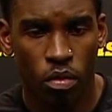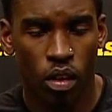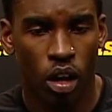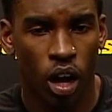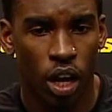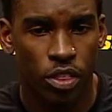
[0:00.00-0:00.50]

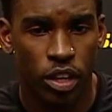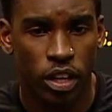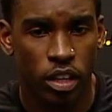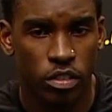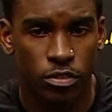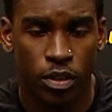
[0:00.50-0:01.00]
I
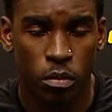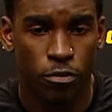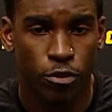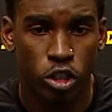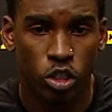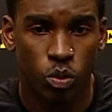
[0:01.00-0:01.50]
think from the
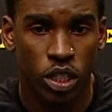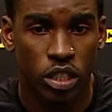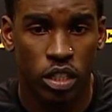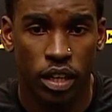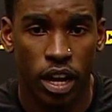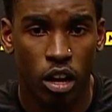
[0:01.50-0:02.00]
first week
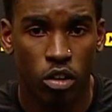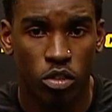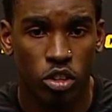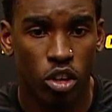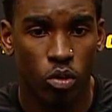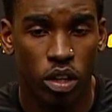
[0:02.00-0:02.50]
to now,
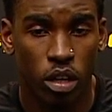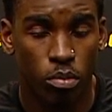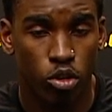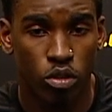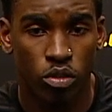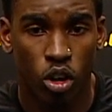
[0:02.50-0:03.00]
you know, we
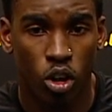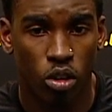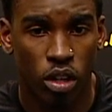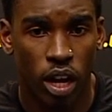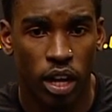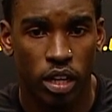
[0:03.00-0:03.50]
improved a whole
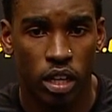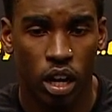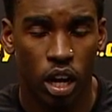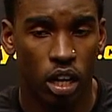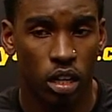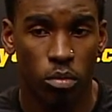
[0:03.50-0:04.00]
lot.
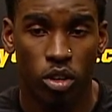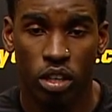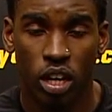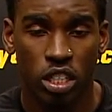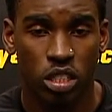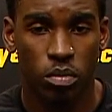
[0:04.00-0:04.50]

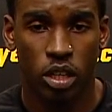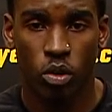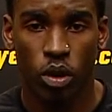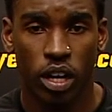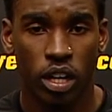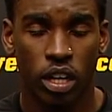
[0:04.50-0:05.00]
Communication has been
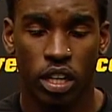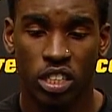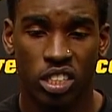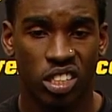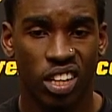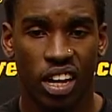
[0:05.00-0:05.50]
great, and
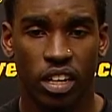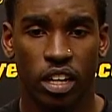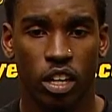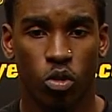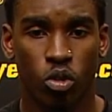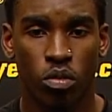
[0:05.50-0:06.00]
it's a
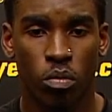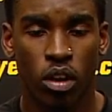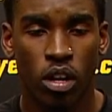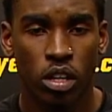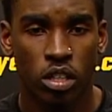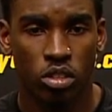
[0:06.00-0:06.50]
tight-knit group.
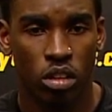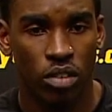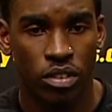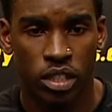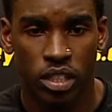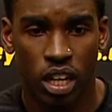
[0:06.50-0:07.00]
So
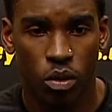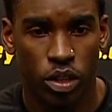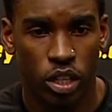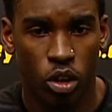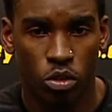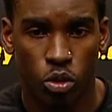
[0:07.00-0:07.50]
everything that we
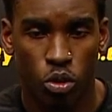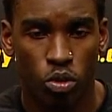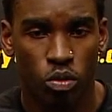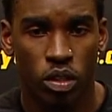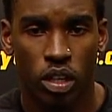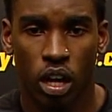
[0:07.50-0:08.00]
go
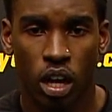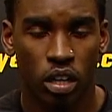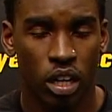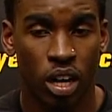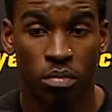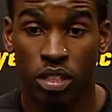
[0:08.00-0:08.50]
through,
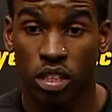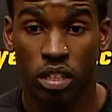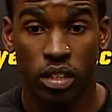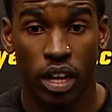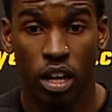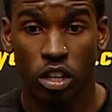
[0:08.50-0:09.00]
the ups and the
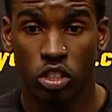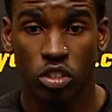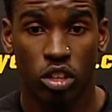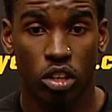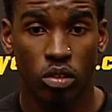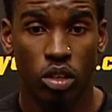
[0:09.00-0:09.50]
downs, you
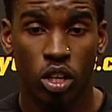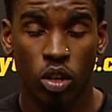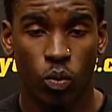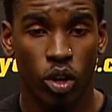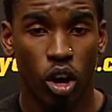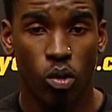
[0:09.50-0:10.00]
know,
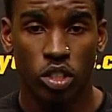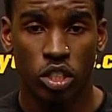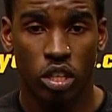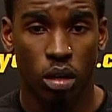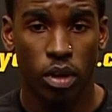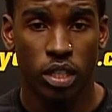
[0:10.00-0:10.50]
we always just
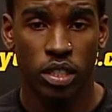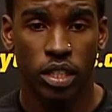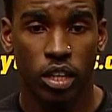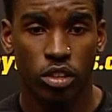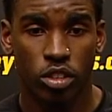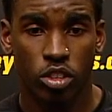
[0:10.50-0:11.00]
come back
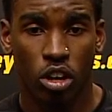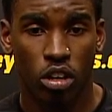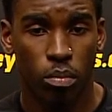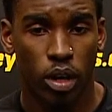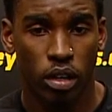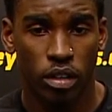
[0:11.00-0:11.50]
together, talk
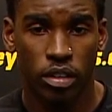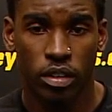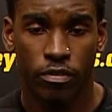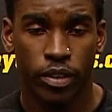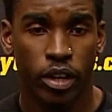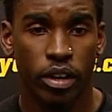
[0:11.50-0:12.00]
about it,
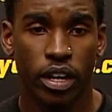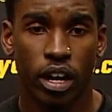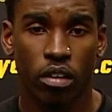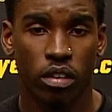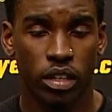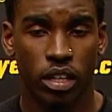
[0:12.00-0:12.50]
figure it
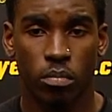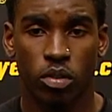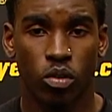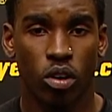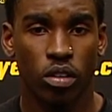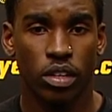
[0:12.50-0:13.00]
out, and keep it
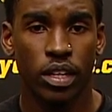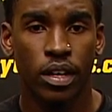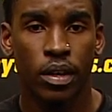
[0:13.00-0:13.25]
rolling.